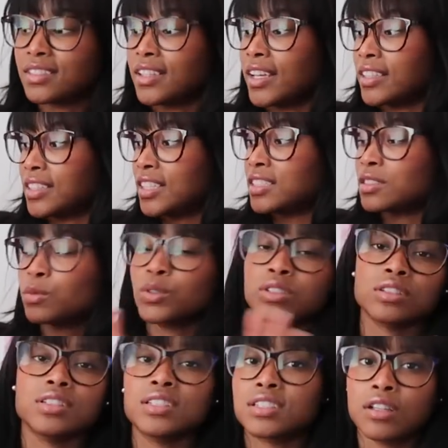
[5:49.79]
Like, it's
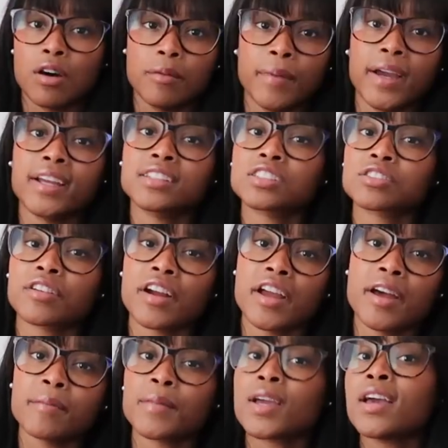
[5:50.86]
on my
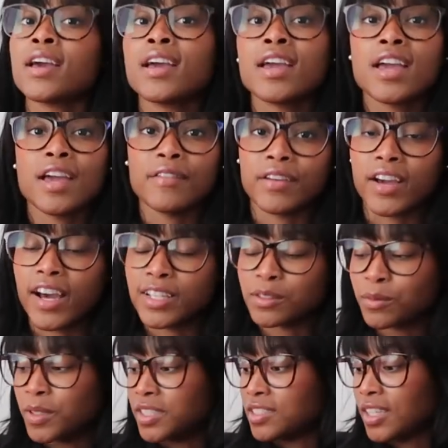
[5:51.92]
Instagram if you guys
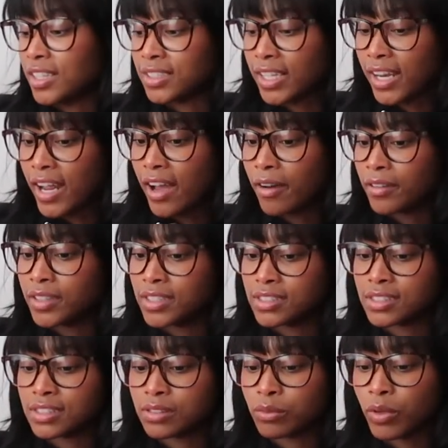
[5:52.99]
want to check that out. It's
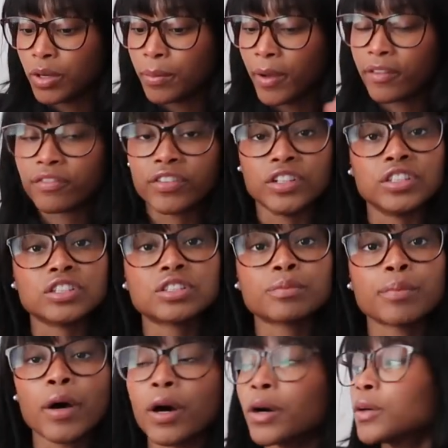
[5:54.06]
one of my first
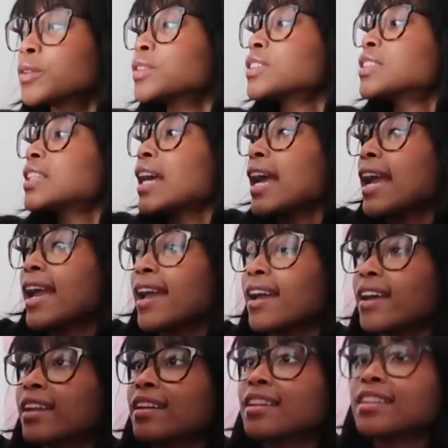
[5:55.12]
posts,
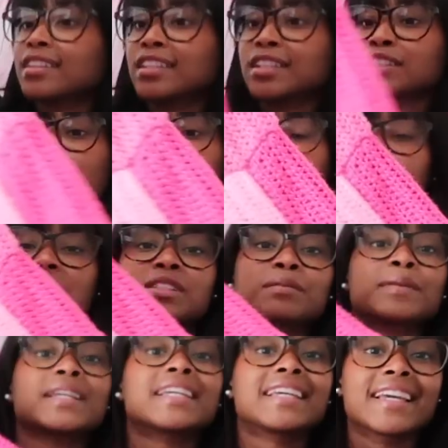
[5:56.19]
and this was the
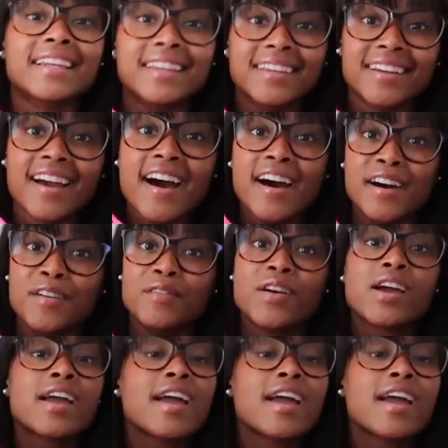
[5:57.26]
beginning of